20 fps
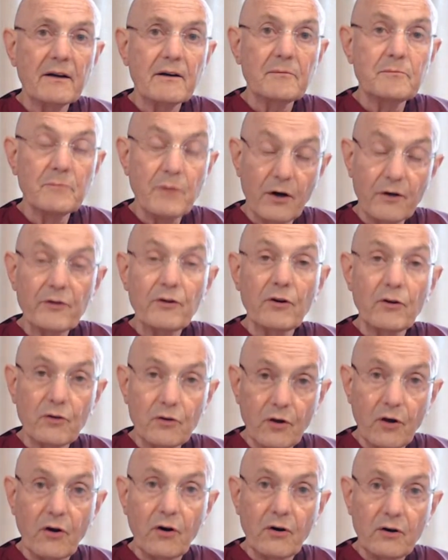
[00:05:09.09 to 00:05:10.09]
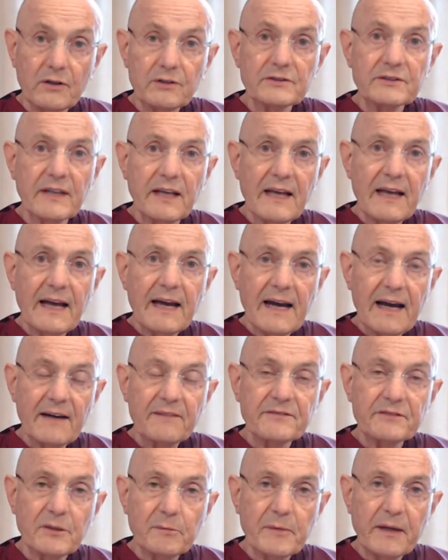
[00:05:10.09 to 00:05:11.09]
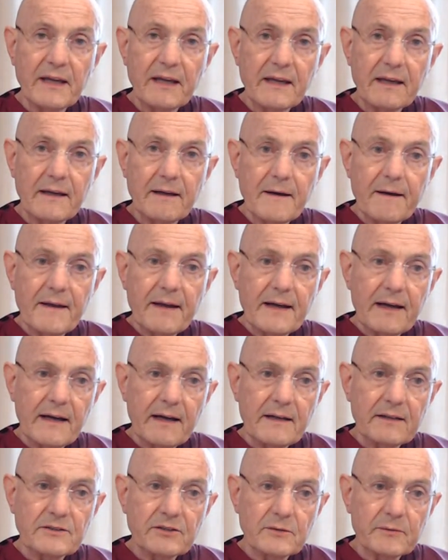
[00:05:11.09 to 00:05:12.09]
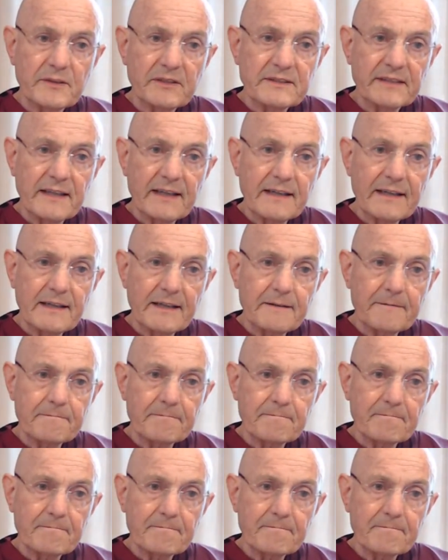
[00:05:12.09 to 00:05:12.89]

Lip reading: moral laws, have to be, shall we say,